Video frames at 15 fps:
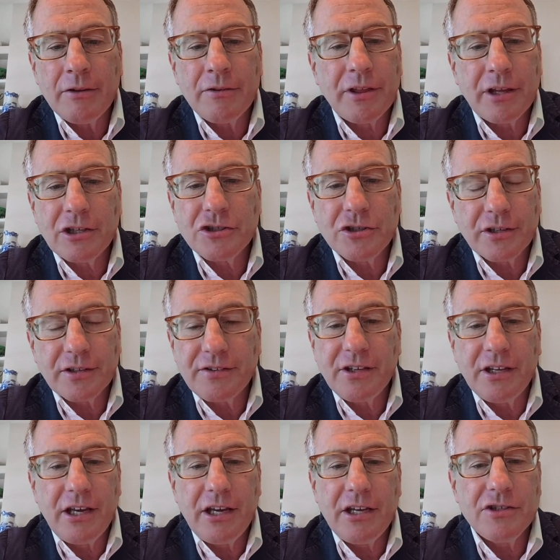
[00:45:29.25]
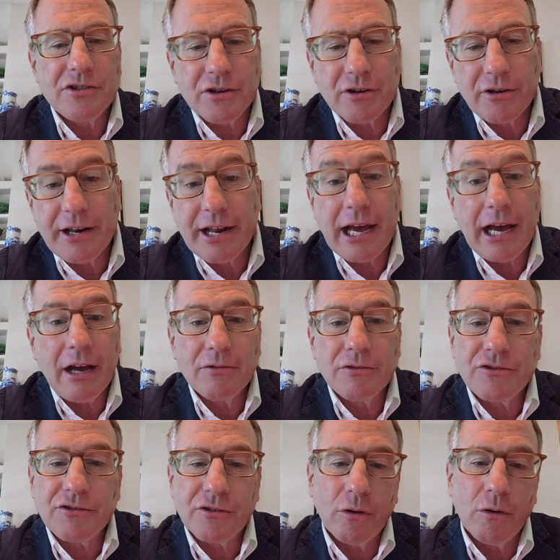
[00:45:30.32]
things you can tease or
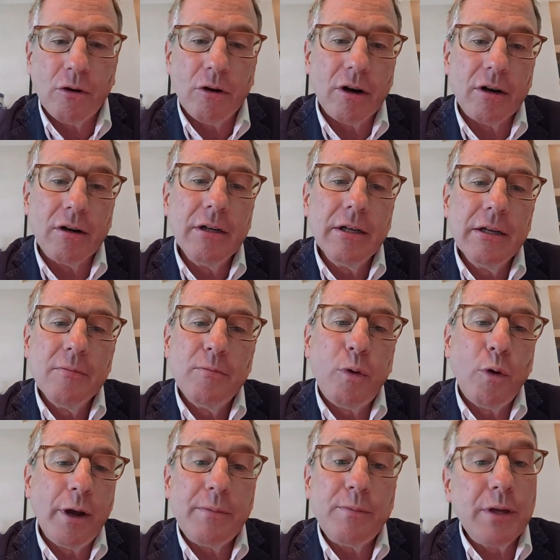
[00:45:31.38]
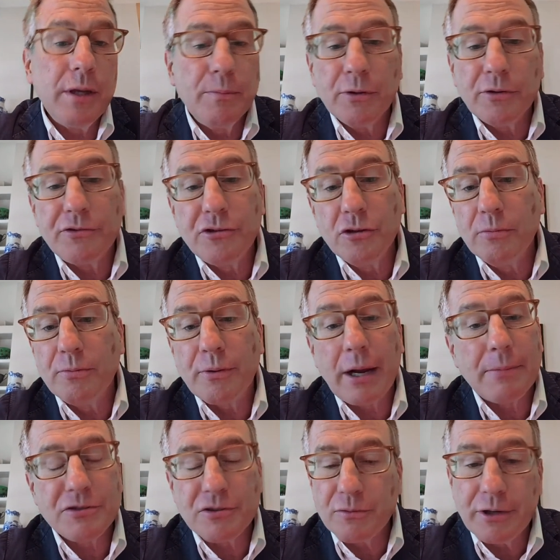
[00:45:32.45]
announce or point people to,
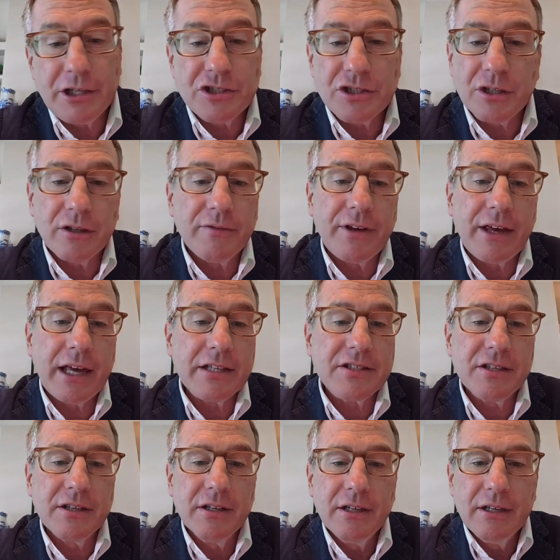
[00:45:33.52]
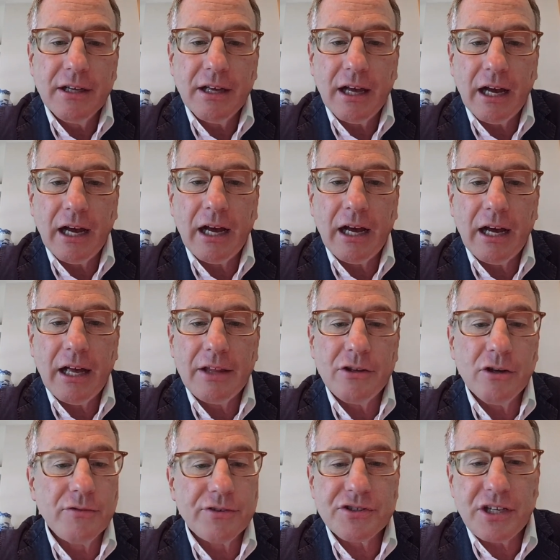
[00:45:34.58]
perhaps the regional events,
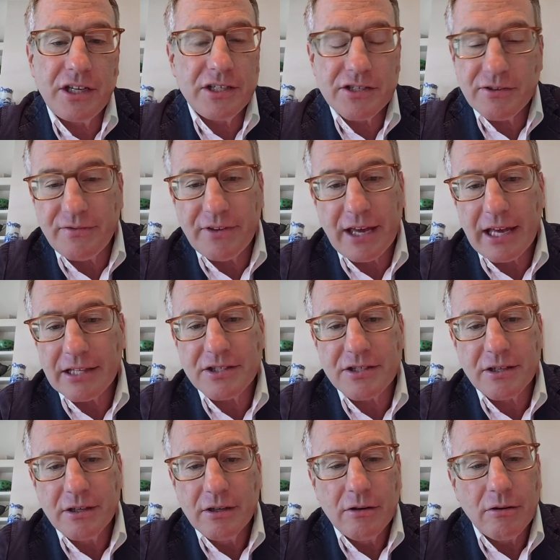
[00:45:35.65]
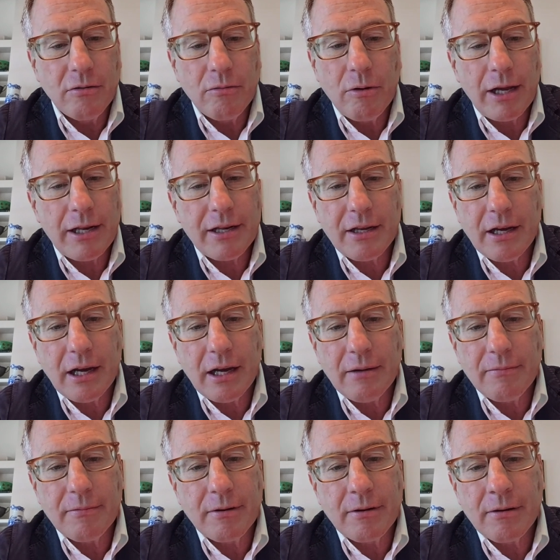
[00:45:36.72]
the overseas events. What
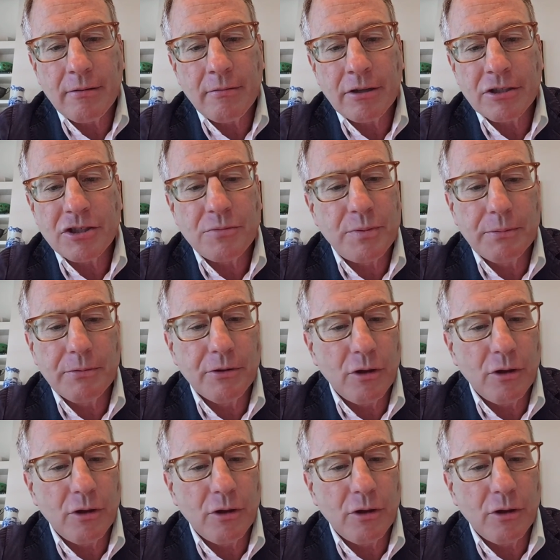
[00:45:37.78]
should people